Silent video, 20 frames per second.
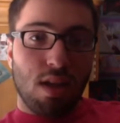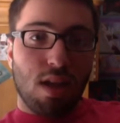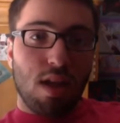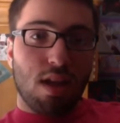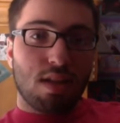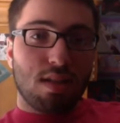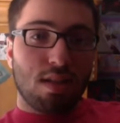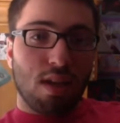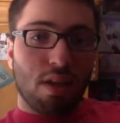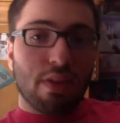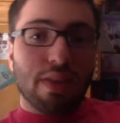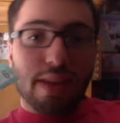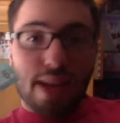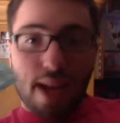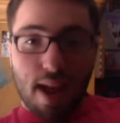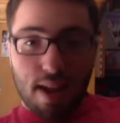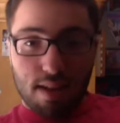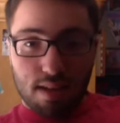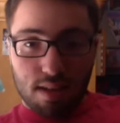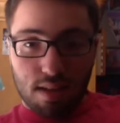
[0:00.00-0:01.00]
Until the
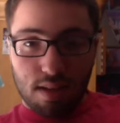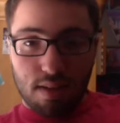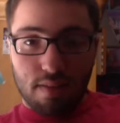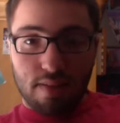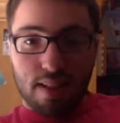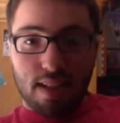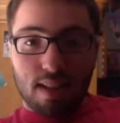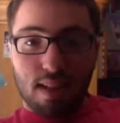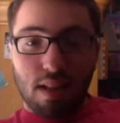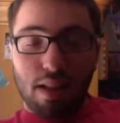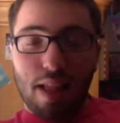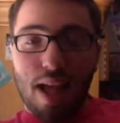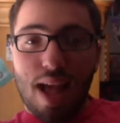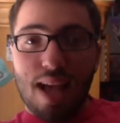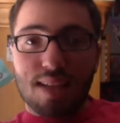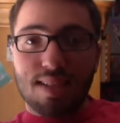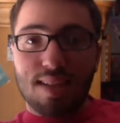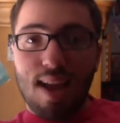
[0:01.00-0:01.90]
end. The last